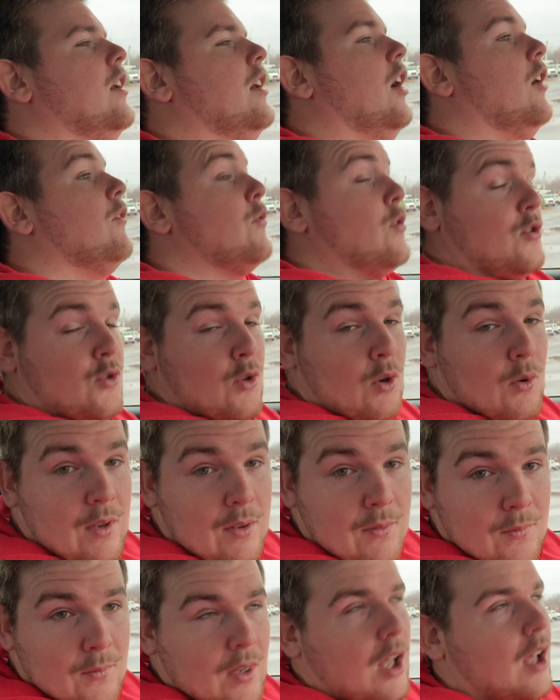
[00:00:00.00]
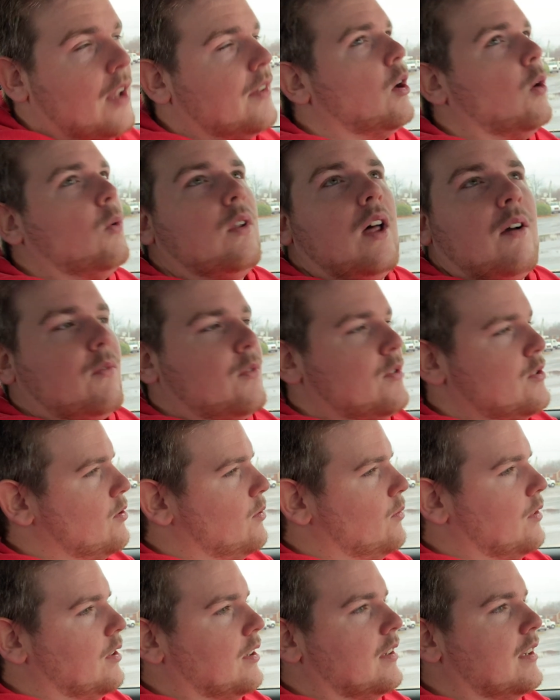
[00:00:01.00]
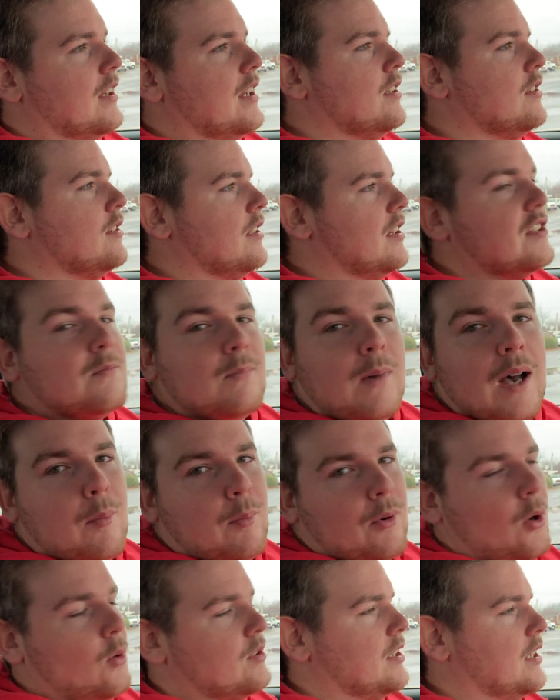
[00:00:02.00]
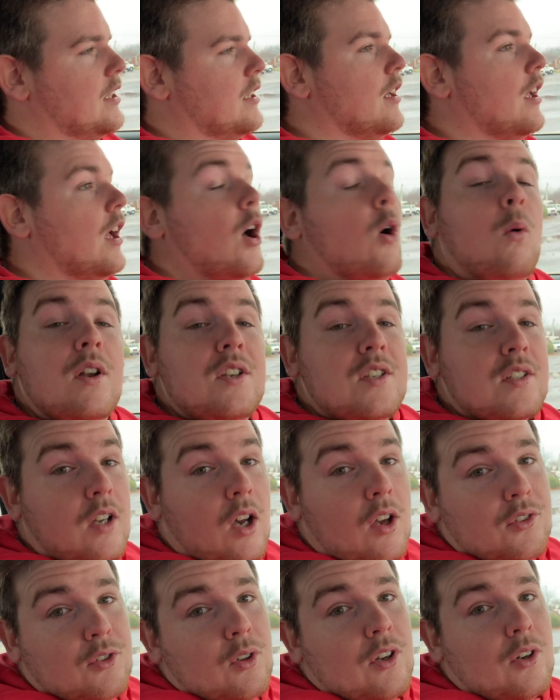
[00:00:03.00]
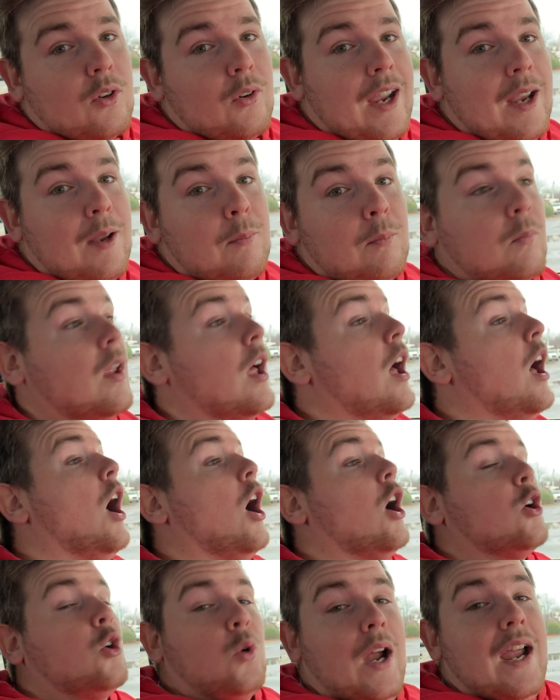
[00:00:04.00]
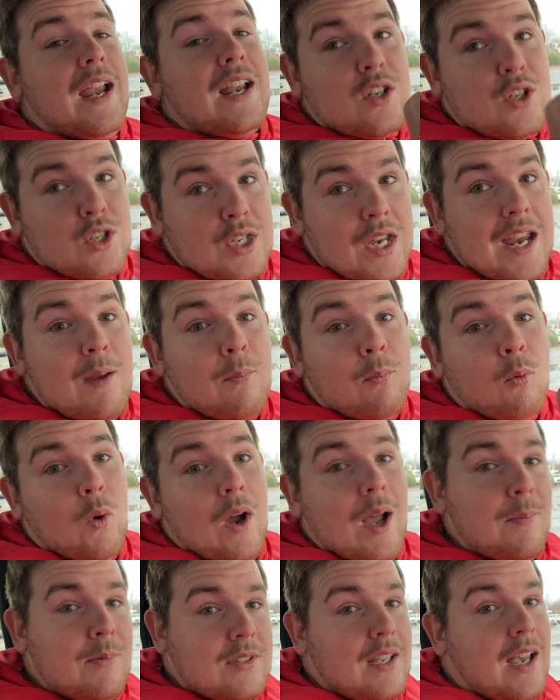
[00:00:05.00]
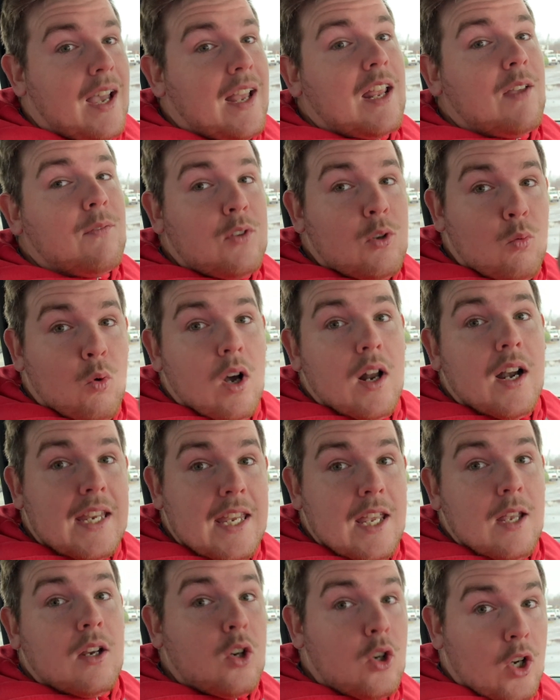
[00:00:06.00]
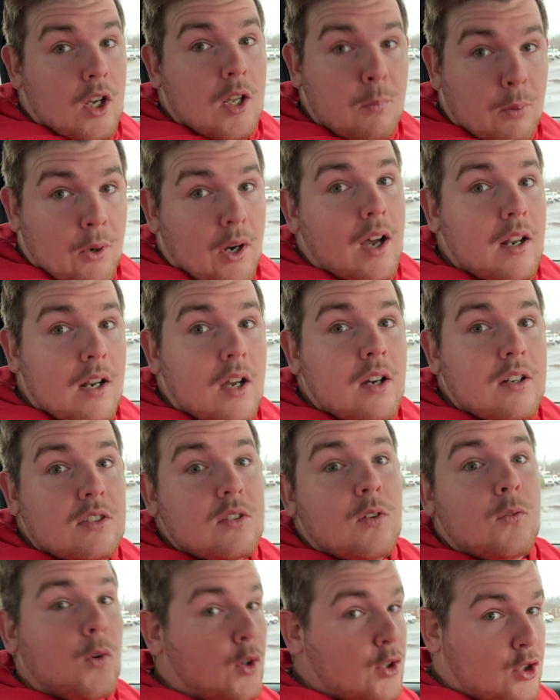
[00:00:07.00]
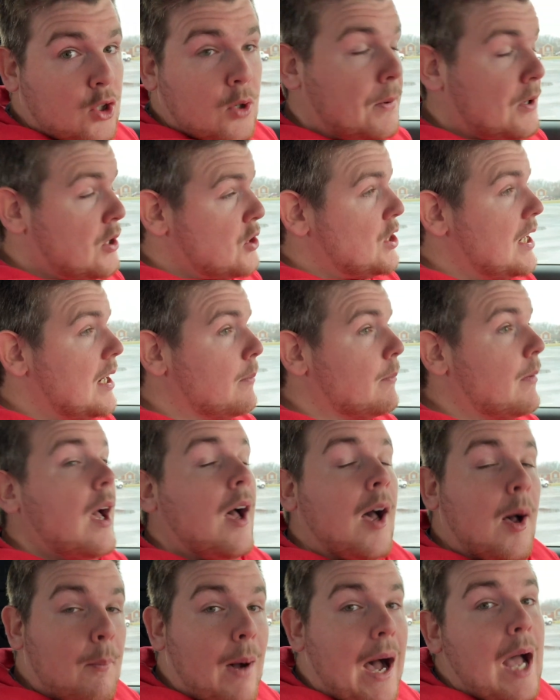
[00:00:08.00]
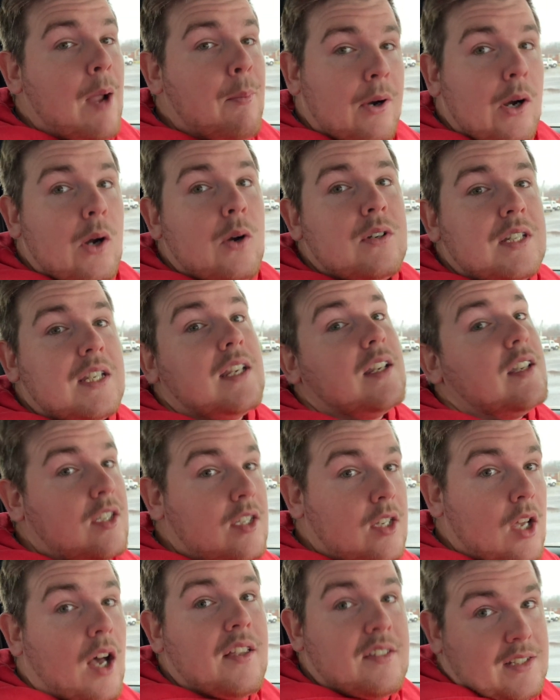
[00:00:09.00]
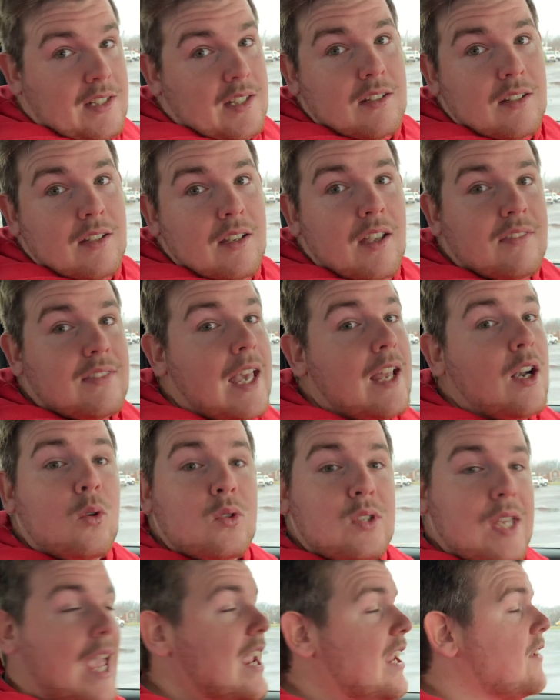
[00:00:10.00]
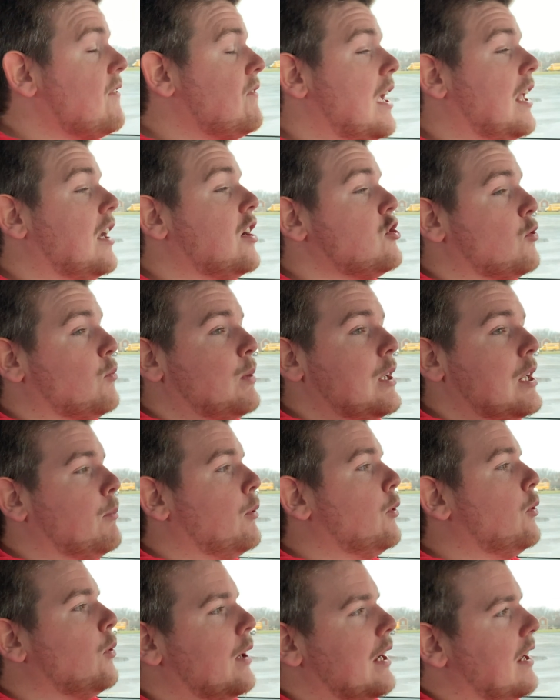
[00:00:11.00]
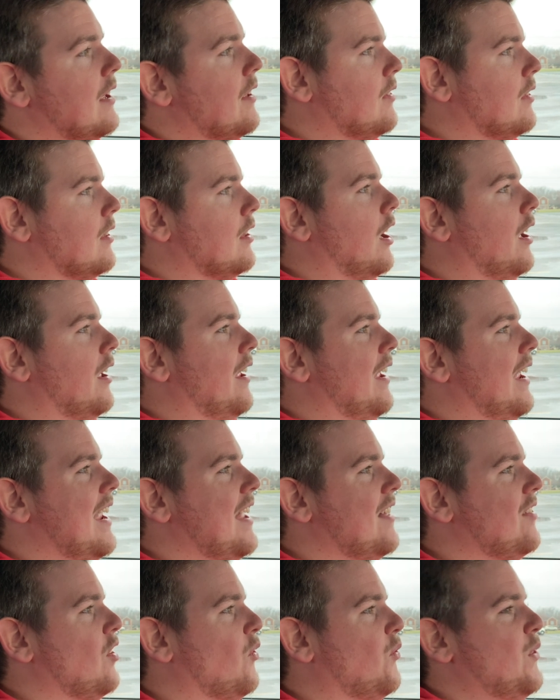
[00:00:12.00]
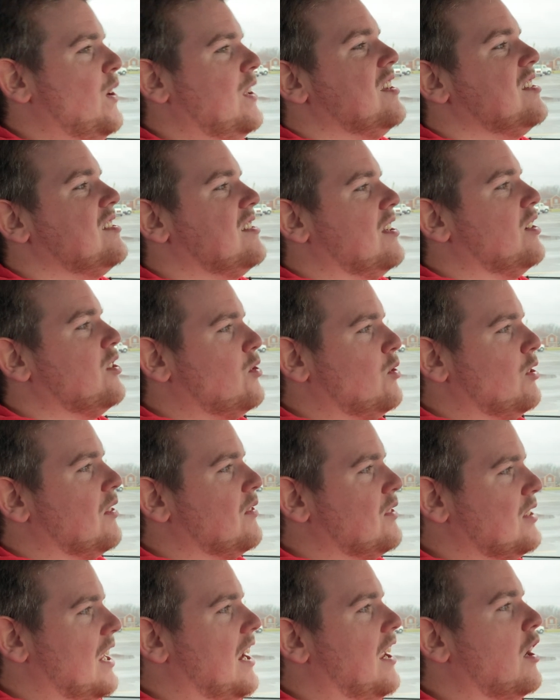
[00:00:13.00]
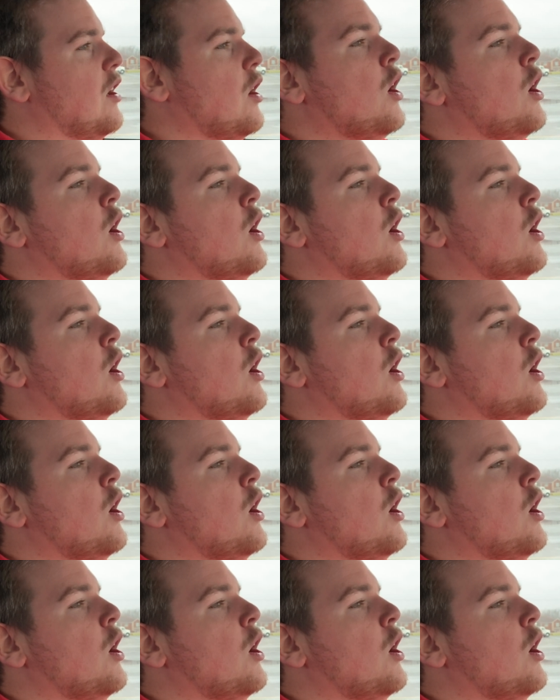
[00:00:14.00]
Vitruvian, no, not Vitruvian. He's my protein, which is also a great cheap website if you want to get good products for super cheap. My Protein does it. They don't take advantage of people in the fitness industry of saying,